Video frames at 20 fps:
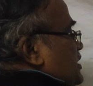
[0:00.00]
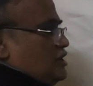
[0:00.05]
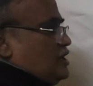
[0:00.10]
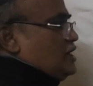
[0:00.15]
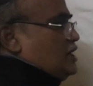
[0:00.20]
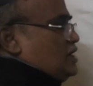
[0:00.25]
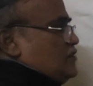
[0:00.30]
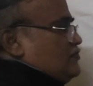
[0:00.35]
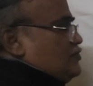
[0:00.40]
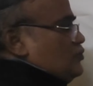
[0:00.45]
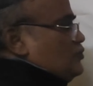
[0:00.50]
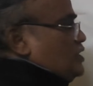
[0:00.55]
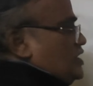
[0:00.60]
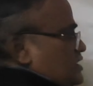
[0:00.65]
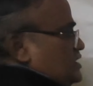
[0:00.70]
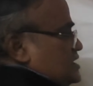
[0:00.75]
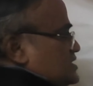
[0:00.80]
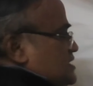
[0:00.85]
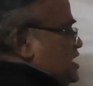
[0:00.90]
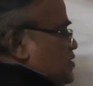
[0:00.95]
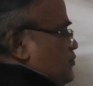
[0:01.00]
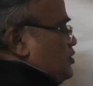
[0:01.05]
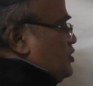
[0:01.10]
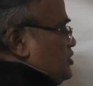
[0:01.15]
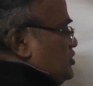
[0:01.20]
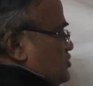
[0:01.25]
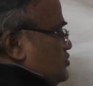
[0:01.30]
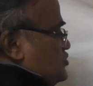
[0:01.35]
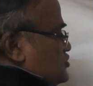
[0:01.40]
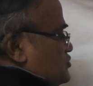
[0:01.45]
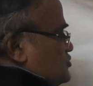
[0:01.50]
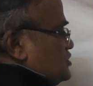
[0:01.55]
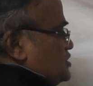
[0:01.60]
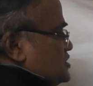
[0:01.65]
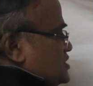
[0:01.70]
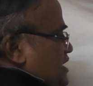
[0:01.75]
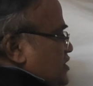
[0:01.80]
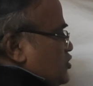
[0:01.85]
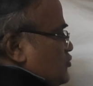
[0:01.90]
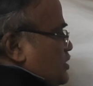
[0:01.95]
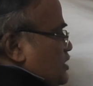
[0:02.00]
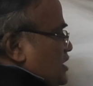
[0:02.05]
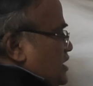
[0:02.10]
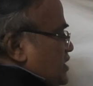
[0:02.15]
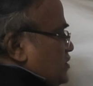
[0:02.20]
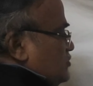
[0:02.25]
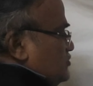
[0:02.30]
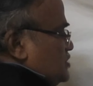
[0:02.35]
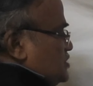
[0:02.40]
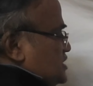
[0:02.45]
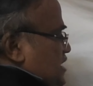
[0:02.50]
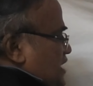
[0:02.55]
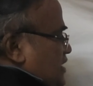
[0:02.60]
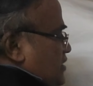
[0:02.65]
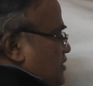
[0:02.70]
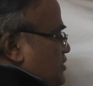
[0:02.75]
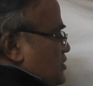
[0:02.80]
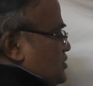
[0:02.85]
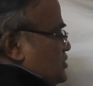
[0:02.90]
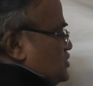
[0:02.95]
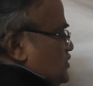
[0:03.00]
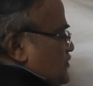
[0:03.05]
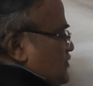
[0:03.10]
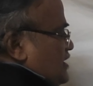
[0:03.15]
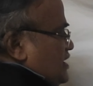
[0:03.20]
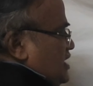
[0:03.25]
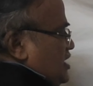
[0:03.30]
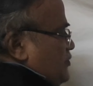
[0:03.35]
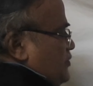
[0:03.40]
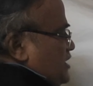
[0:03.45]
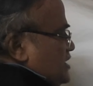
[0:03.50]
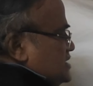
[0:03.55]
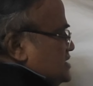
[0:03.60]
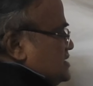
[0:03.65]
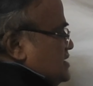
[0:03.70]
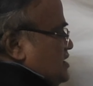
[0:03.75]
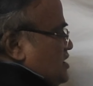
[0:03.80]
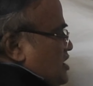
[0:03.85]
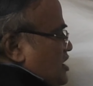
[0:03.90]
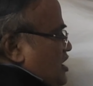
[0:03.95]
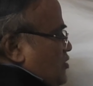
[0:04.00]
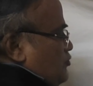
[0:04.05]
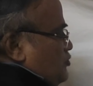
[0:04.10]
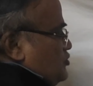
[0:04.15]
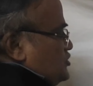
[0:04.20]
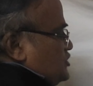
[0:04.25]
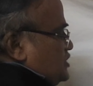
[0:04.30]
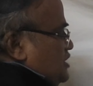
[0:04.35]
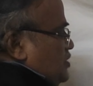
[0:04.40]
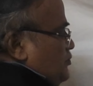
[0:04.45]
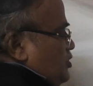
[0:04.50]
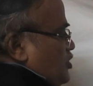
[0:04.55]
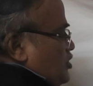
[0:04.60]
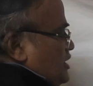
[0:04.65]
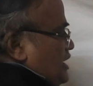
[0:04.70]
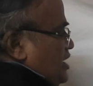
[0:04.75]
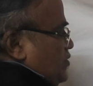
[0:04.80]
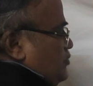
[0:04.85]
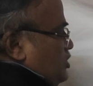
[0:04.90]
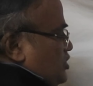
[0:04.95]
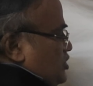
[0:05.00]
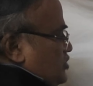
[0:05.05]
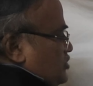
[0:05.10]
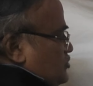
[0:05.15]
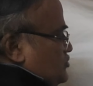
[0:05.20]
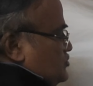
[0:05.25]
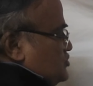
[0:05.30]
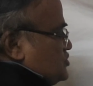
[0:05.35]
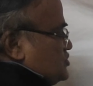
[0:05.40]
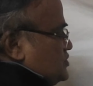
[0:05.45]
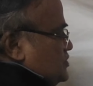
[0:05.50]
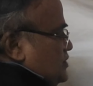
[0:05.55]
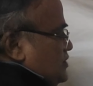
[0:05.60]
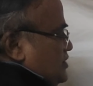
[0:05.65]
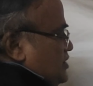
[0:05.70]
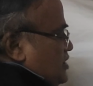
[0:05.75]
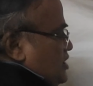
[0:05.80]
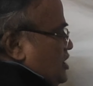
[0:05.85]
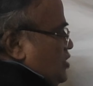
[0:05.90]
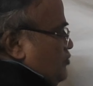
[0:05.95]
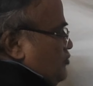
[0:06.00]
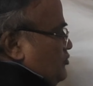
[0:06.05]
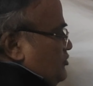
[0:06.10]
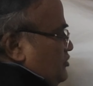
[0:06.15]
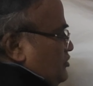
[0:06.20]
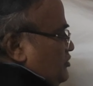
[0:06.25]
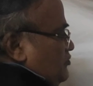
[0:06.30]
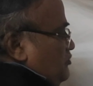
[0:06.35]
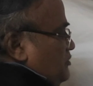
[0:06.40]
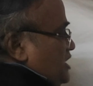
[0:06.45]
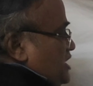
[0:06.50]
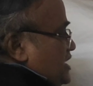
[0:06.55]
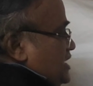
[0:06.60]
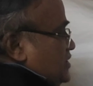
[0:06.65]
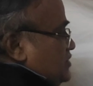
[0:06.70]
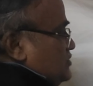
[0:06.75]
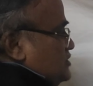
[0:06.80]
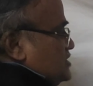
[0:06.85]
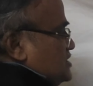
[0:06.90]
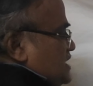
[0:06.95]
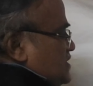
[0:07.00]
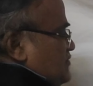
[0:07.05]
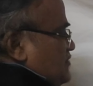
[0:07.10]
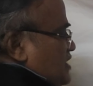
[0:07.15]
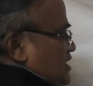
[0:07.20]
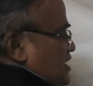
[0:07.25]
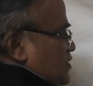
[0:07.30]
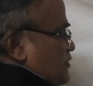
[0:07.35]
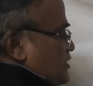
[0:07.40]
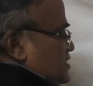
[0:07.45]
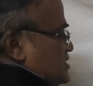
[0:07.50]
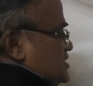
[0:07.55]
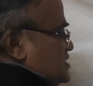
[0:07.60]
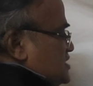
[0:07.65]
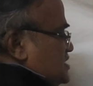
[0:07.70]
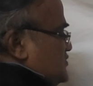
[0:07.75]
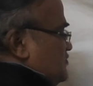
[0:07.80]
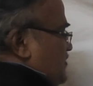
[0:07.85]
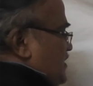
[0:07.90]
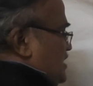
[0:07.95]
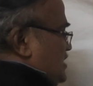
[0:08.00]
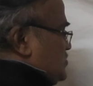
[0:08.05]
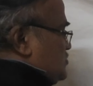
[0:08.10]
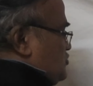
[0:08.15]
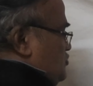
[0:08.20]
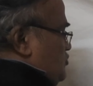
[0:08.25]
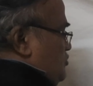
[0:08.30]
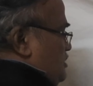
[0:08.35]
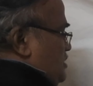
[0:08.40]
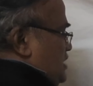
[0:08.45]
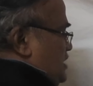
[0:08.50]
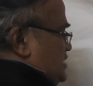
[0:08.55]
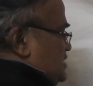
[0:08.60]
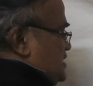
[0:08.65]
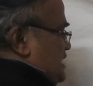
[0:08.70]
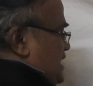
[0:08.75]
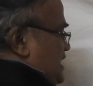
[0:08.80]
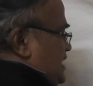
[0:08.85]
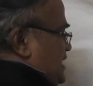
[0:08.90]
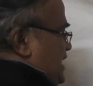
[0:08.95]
here, if you bring this hypotenuse to this side, you bring it to this side. So what happens? Opposite upon hypotenuse. Bring it to this side, what happens? This is 1. So sin